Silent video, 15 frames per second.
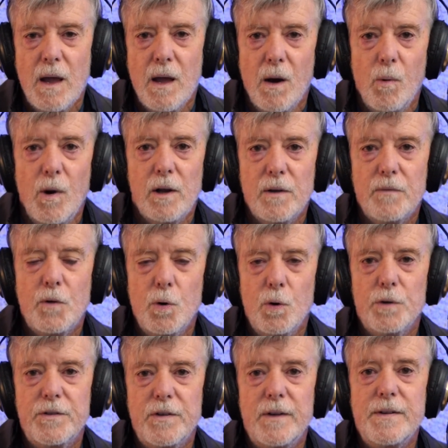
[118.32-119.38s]
Well, of
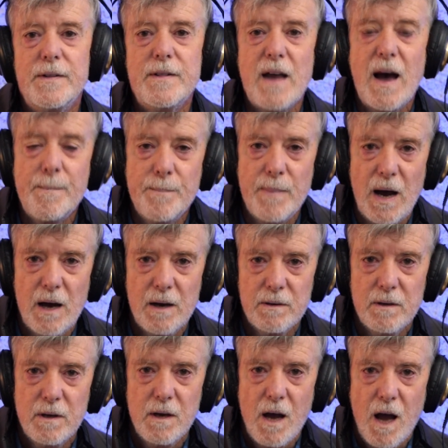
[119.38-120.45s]
course, a number
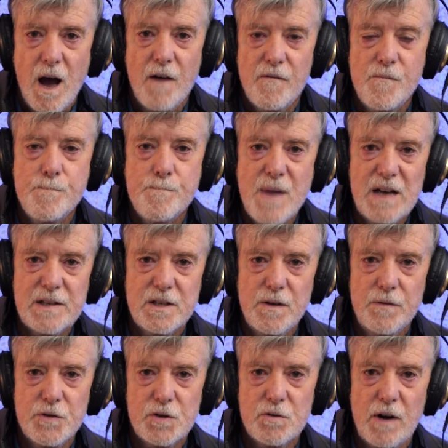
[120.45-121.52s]
of
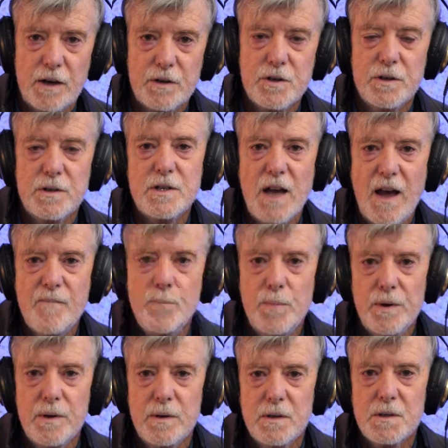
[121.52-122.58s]
massive structures have been